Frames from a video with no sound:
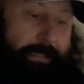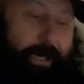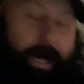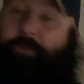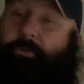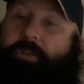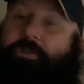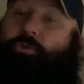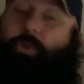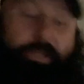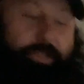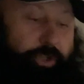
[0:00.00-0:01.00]
I wouldn't
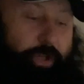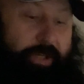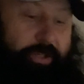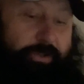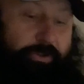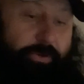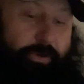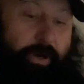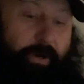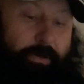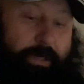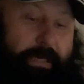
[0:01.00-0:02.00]
trust Justin
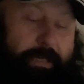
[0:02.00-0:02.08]
Trudeau.